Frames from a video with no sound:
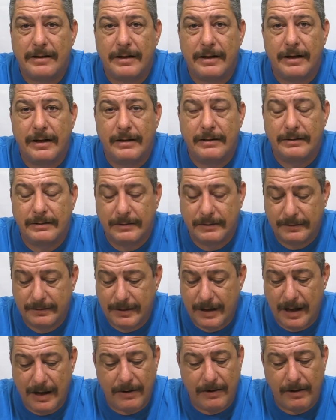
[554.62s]
yes,
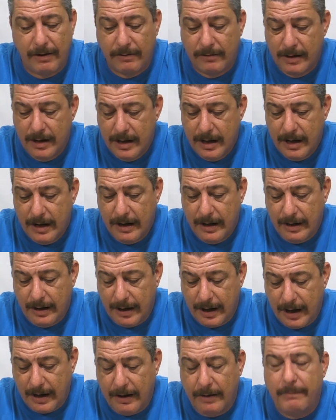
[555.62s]
I don't know.
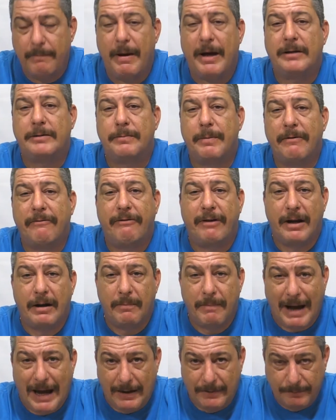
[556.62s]
It makes me feel
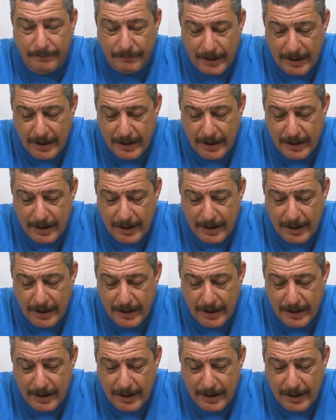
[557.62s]
bad.